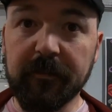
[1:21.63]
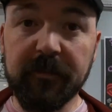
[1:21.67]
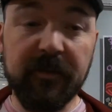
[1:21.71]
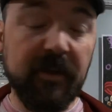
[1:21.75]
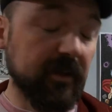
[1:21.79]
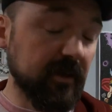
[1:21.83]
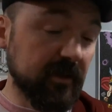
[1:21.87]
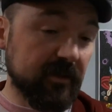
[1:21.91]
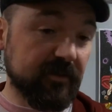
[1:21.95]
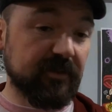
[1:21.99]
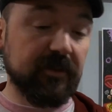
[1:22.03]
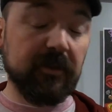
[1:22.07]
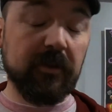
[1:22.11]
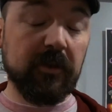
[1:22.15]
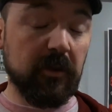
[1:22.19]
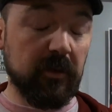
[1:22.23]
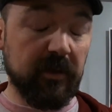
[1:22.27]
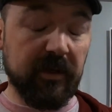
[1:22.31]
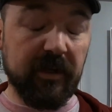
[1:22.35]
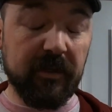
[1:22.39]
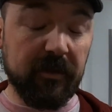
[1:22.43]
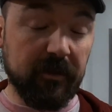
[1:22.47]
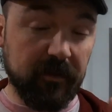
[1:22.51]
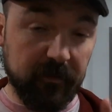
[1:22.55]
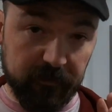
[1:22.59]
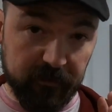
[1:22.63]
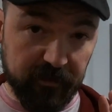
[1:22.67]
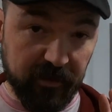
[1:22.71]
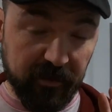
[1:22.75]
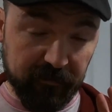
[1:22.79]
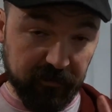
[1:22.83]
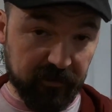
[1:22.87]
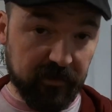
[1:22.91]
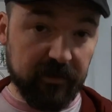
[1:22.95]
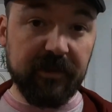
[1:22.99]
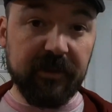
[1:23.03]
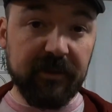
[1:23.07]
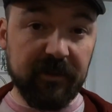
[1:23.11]
Now, you can still go ahead and have
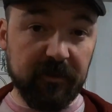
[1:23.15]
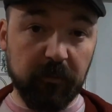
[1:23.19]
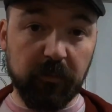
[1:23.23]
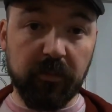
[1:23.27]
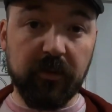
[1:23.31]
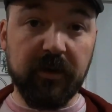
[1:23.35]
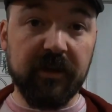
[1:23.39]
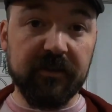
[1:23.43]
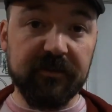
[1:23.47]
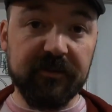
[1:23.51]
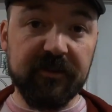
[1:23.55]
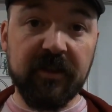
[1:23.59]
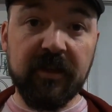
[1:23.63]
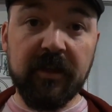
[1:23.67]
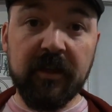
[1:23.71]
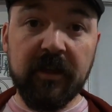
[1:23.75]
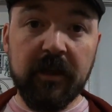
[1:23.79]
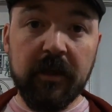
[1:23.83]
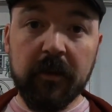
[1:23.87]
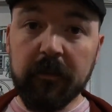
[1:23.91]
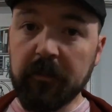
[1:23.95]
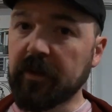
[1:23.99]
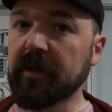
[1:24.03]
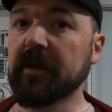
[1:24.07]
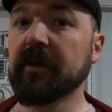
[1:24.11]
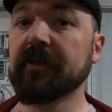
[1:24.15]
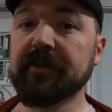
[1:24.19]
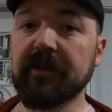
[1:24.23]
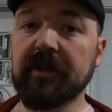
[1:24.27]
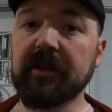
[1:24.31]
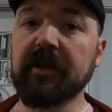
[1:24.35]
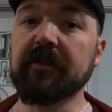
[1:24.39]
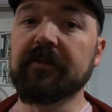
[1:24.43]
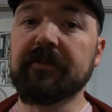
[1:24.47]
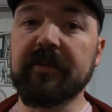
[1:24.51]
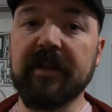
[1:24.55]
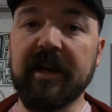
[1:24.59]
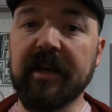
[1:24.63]
it cleaned and pressed, but he'll tell
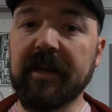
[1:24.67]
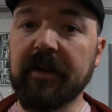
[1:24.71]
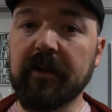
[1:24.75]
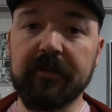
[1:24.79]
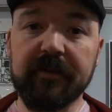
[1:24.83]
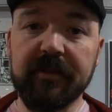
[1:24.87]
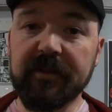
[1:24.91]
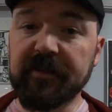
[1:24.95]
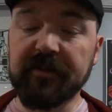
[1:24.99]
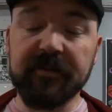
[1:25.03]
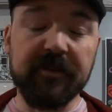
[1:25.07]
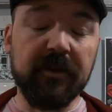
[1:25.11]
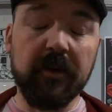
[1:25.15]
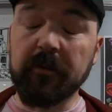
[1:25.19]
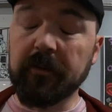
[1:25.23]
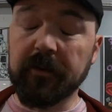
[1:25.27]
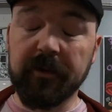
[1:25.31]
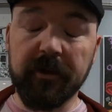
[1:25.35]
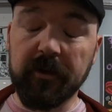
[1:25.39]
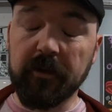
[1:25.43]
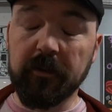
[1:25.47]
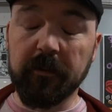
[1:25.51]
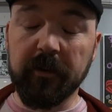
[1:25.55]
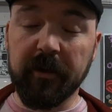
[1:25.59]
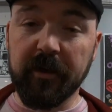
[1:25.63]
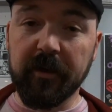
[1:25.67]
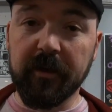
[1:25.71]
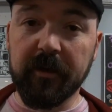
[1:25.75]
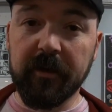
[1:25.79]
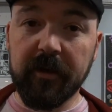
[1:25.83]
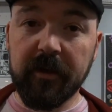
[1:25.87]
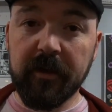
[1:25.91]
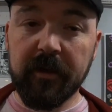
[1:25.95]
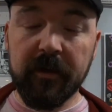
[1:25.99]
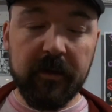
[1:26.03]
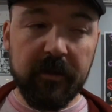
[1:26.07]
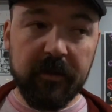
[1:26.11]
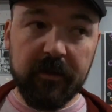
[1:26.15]
you flat out, this is going nowhere.
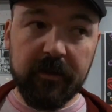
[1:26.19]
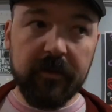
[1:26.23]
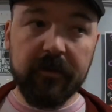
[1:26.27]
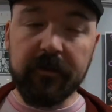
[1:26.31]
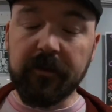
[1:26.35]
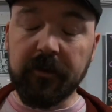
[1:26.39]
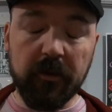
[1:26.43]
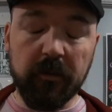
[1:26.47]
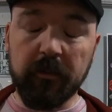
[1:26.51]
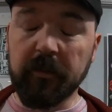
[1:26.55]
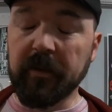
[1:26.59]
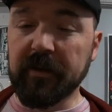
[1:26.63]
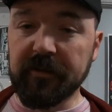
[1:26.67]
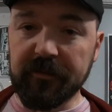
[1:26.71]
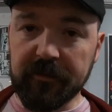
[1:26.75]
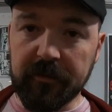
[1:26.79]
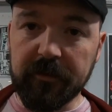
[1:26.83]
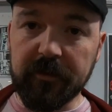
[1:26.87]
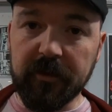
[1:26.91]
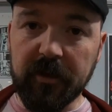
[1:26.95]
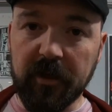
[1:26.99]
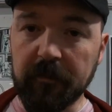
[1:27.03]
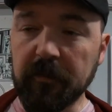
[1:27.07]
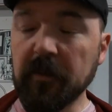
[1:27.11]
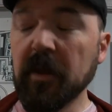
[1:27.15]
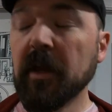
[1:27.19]
Don't waste your time.